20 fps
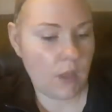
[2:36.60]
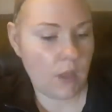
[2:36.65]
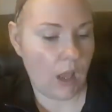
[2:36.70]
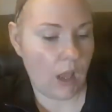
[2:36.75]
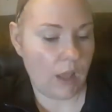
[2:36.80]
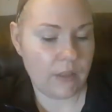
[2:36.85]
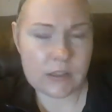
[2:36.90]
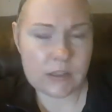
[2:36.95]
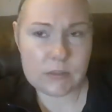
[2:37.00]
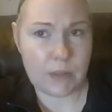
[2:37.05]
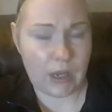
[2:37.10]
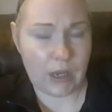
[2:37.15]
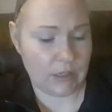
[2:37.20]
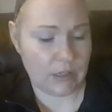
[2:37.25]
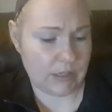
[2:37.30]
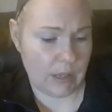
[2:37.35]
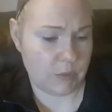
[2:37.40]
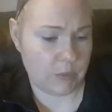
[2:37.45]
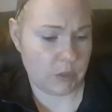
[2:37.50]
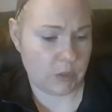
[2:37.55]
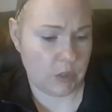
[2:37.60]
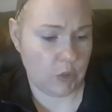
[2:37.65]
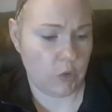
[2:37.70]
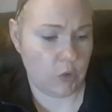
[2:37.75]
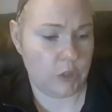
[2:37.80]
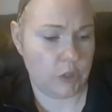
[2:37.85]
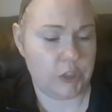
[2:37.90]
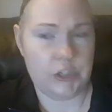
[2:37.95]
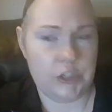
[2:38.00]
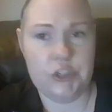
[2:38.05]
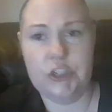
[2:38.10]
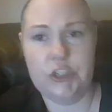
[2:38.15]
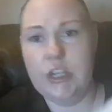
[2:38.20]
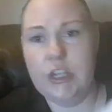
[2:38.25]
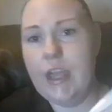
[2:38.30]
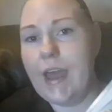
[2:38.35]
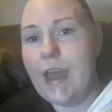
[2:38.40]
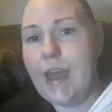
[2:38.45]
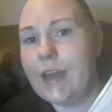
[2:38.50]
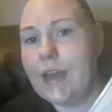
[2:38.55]
And this model is absolutely gorgeous.
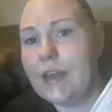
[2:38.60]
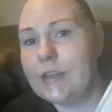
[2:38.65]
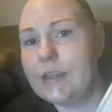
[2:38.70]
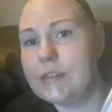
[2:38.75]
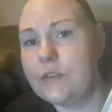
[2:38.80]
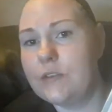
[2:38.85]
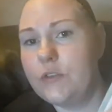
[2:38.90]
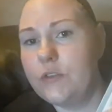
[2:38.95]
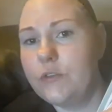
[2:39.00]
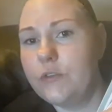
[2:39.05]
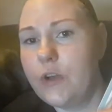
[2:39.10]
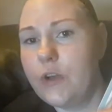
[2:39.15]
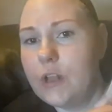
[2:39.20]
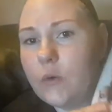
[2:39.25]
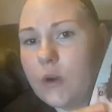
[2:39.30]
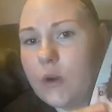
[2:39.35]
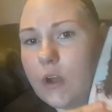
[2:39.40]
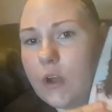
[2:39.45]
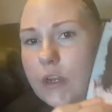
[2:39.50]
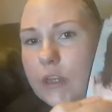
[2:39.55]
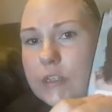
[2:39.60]
She has, if you follow her on